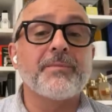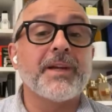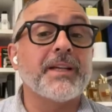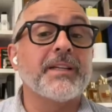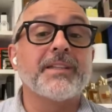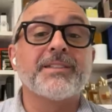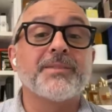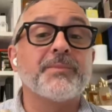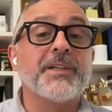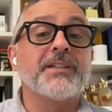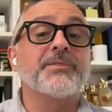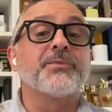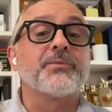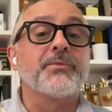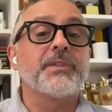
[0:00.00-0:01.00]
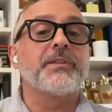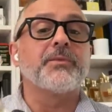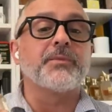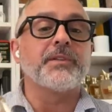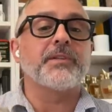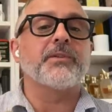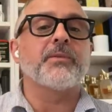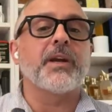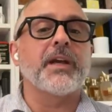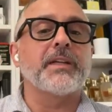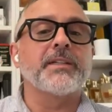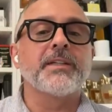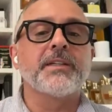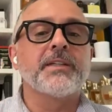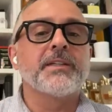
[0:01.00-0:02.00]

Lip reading: Man, it smells really, really great.